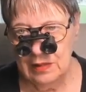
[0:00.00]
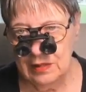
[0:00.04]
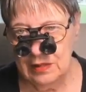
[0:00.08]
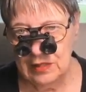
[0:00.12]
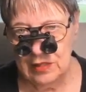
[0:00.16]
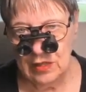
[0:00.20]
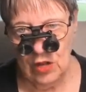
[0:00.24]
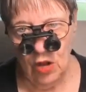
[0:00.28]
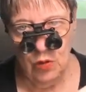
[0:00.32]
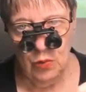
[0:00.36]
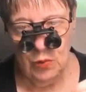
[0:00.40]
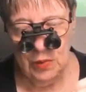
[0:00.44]

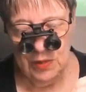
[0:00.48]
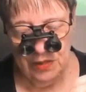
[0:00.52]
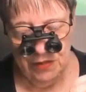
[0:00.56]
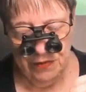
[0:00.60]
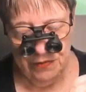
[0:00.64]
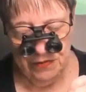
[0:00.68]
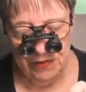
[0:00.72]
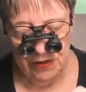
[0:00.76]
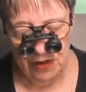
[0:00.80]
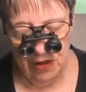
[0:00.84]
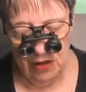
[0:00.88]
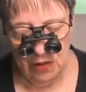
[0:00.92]
go with the
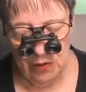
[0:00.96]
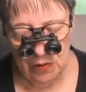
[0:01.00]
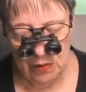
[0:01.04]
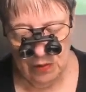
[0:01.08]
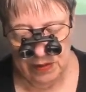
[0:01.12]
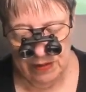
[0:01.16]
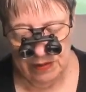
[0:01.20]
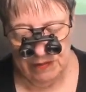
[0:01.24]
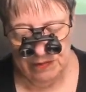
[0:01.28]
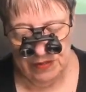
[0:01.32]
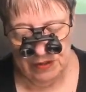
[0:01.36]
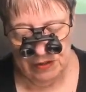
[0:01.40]
flow.
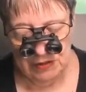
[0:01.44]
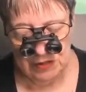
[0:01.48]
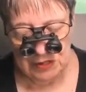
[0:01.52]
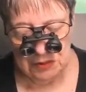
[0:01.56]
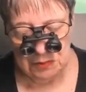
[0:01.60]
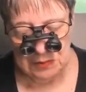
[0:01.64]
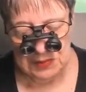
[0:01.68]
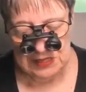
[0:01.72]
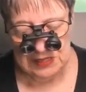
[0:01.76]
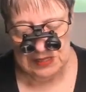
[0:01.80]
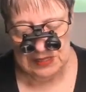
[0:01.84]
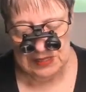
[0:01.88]
If there's a
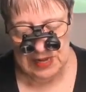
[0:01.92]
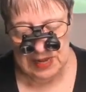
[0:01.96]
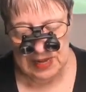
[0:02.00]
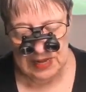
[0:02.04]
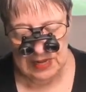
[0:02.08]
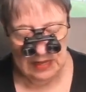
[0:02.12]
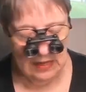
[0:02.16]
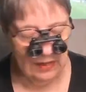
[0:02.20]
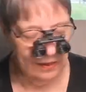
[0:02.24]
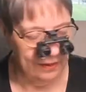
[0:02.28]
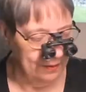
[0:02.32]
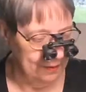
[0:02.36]

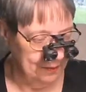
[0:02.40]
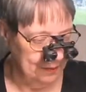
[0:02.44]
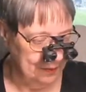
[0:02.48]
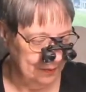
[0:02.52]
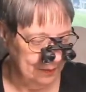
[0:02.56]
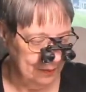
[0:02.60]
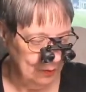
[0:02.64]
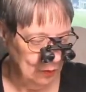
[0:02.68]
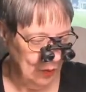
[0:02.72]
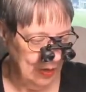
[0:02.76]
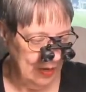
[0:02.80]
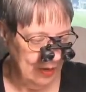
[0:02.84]
mistake,
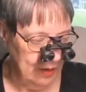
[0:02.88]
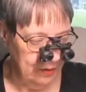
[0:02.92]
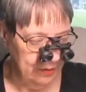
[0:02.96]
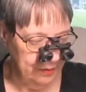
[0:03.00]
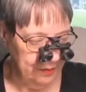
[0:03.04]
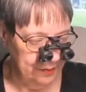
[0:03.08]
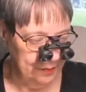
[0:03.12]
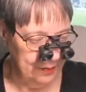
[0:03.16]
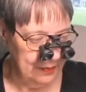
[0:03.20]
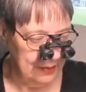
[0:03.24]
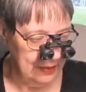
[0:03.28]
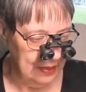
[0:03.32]

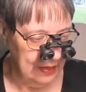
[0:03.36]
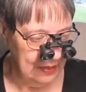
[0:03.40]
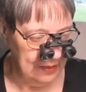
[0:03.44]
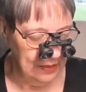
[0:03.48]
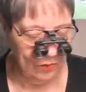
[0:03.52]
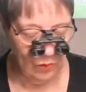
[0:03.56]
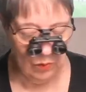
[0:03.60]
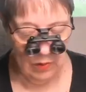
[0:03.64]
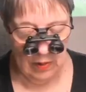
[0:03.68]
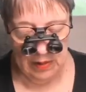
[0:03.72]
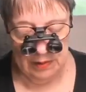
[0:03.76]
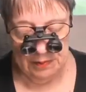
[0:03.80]
well,
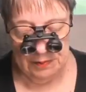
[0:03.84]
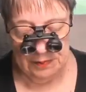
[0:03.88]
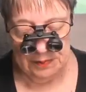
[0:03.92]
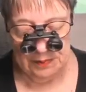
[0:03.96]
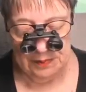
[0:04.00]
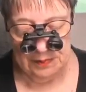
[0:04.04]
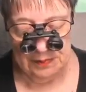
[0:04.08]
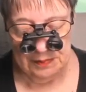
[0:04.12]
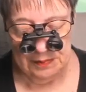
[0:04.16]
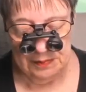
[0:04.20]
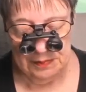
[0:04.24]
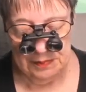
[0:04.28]
guess what?
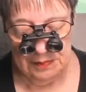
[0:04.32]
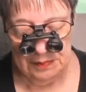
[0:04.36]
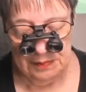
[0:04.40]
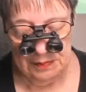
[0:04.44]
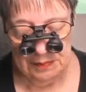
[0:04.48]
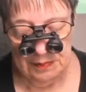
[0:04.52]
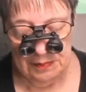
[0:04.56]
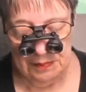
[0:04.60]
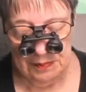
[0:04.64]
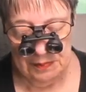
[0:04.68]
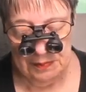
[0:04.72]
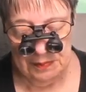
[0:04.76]

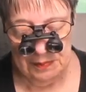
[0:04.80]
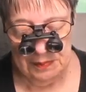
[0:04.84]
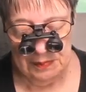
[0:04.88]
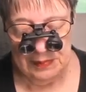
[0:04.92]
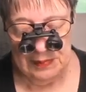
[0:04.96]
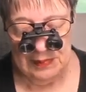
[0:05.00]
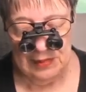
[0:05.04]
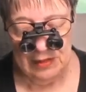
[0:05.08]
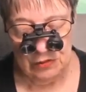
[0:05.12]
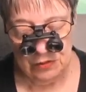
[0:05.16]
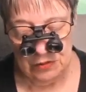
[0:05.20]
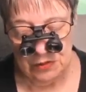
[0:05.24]

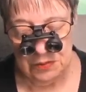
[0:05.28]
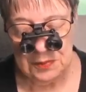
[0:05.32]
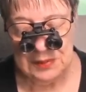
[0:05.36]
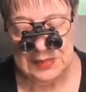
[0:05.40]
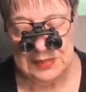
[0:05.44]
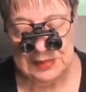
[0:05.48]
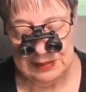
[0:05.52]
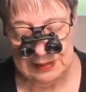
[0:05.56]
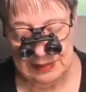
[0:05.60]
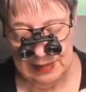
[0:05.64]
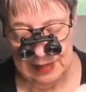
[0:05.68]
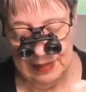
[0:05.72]
There's a
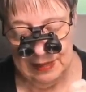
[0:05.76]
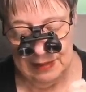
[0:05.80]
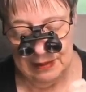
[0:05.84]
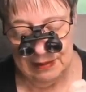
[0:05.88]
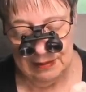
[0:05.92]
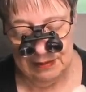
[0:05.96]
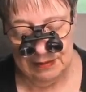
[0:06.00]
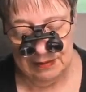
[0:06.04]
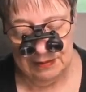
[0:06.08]
mistake.